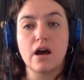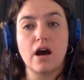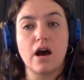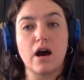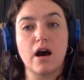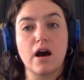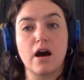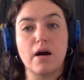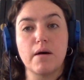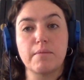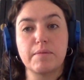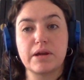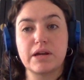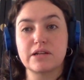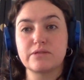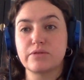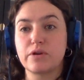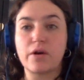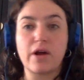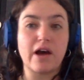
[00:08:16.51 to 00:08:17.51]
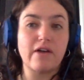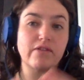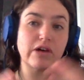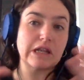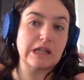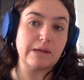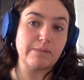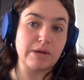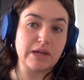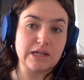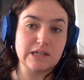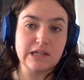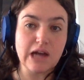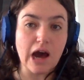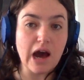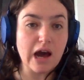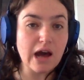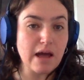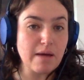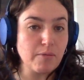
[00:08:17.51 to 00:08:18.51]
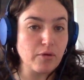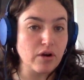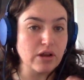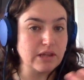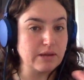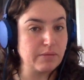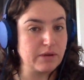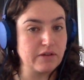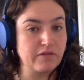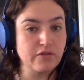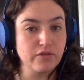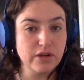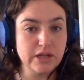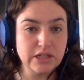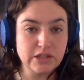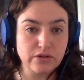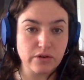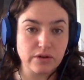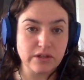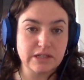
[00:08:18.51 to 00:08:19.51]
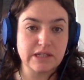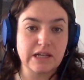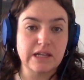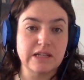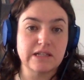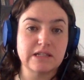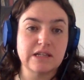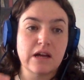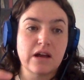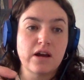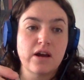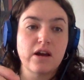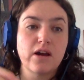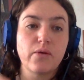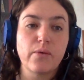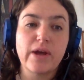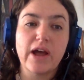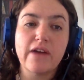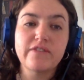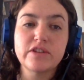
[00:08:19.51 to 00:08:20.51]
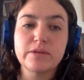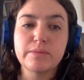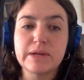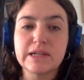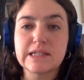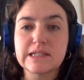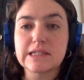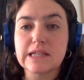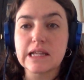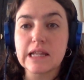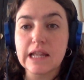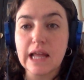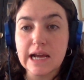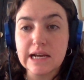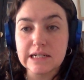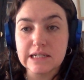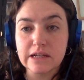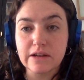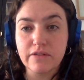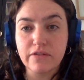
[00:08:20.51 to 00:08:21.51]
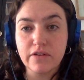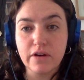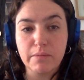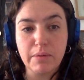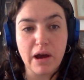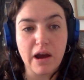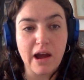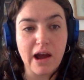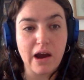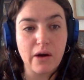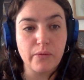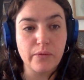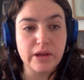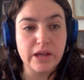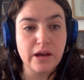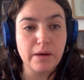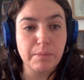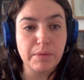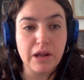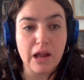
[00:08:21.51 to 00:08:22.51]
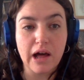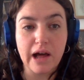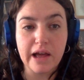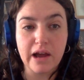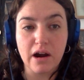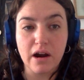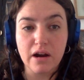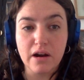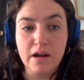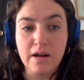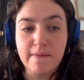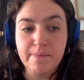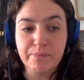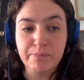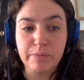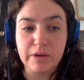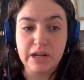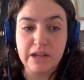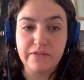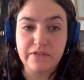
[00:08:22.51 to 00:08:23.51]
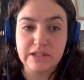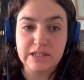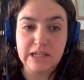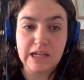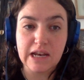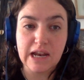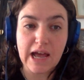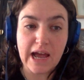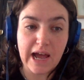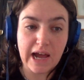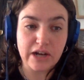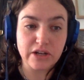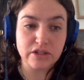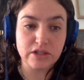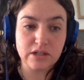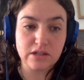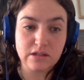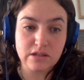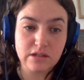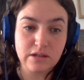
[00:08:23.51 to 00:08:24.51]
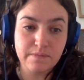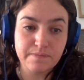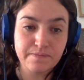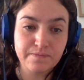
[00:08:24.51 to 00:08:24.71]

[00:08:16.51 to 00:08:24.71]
because we don't have unlimited time or unlimited resources, we have to be selective about how we apply our beneficent actions.